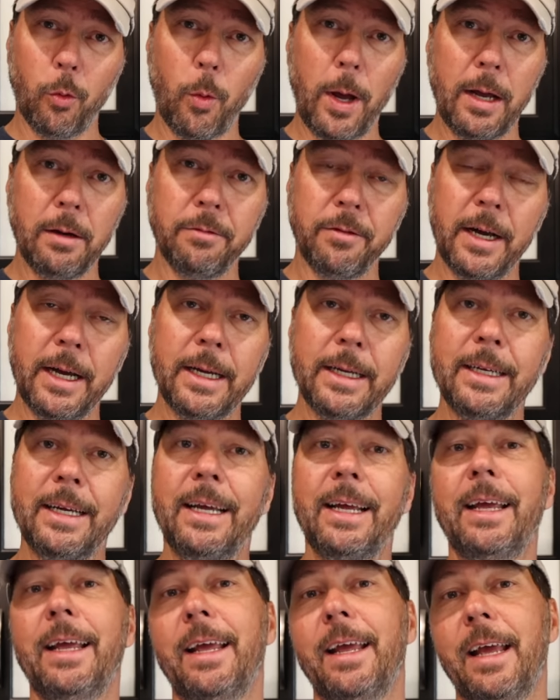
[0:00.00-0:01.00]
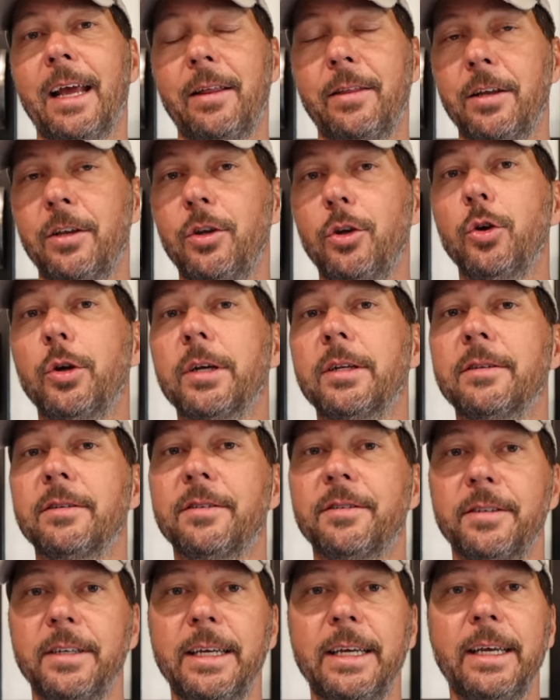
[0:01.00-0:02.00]
Wi-Fi, and then you can
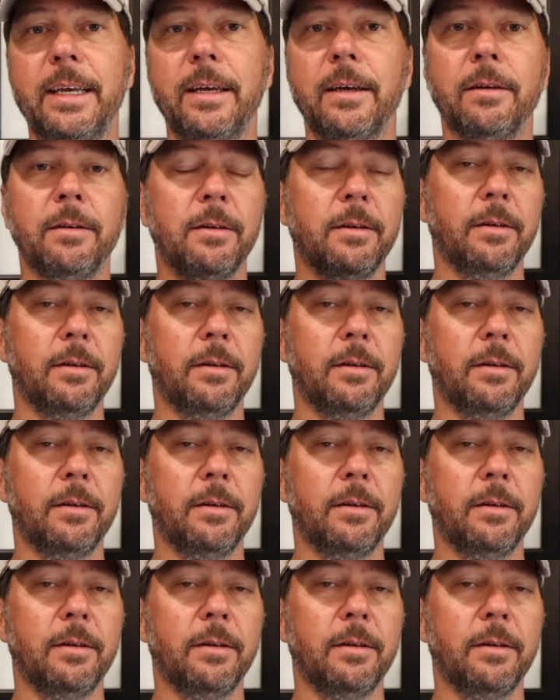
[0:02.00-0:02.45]
see